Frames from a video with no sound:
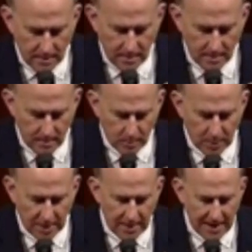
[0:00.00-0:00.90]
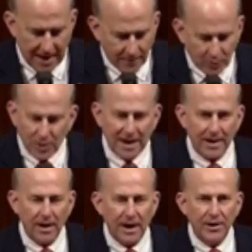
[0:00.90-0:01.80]
after yet another
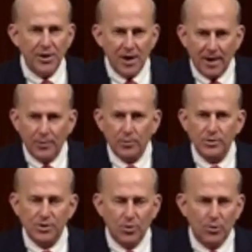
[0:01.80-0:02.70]
school shooting,